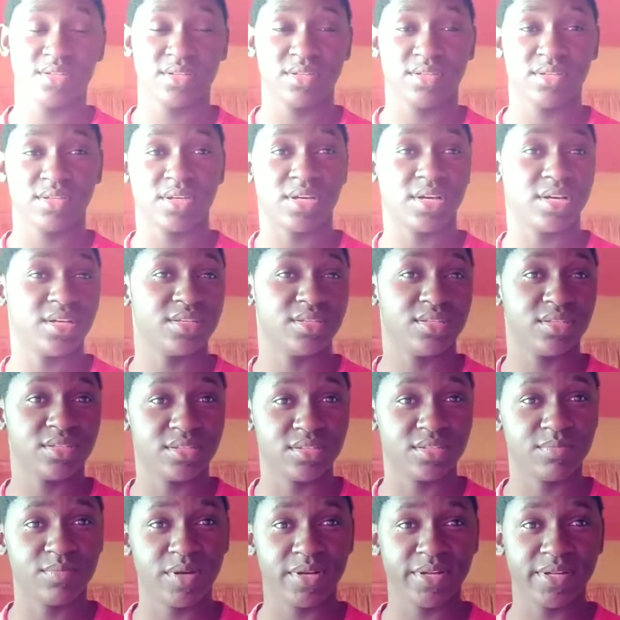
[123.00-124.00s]
nice. Because you see,
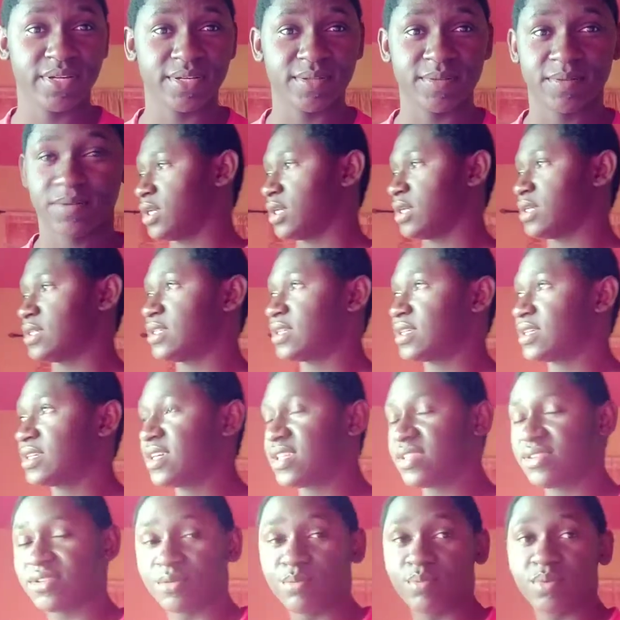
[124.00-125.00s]
brother, you see,
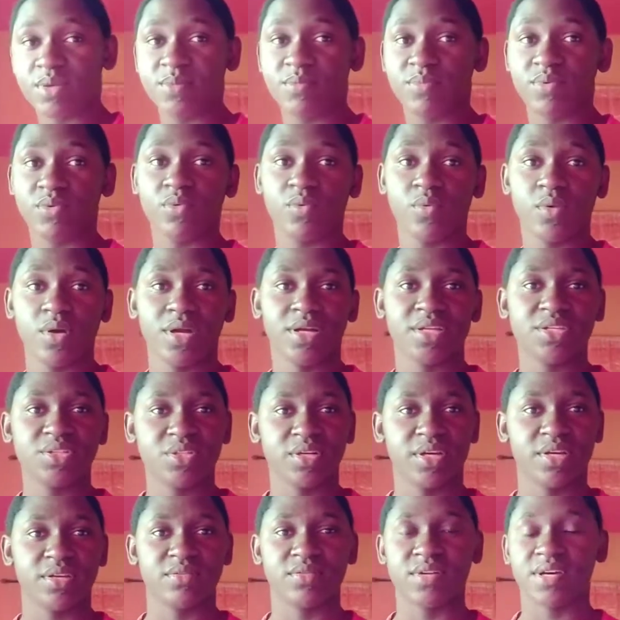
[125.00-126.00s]
get the people where I
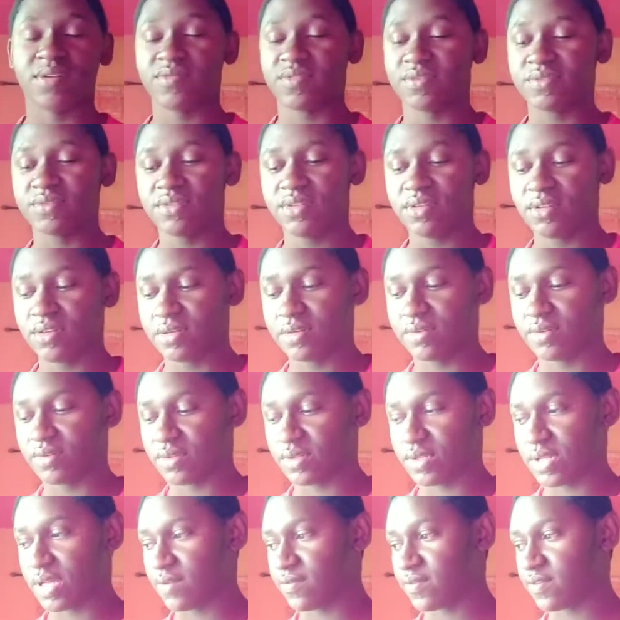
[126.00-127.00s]
try not to learn,
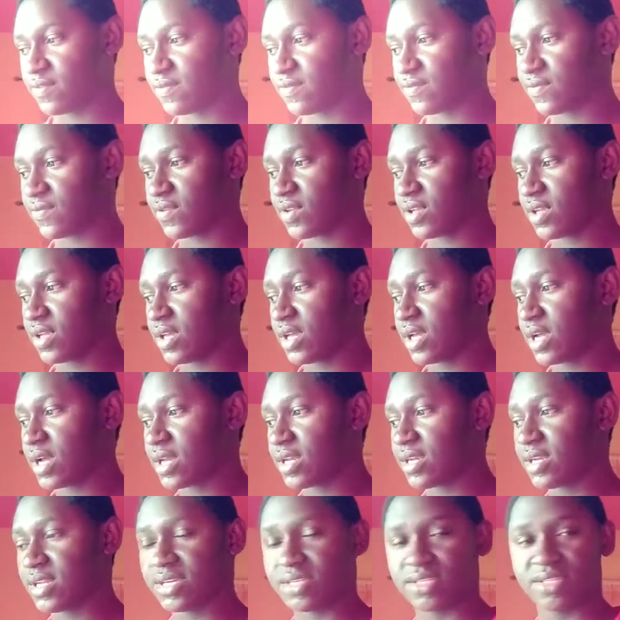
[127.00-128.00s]
not to
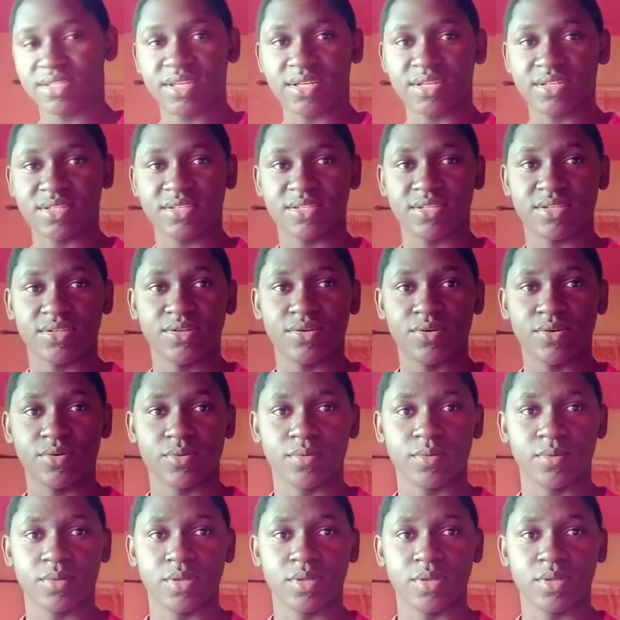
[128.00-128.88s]
understand, say, yo,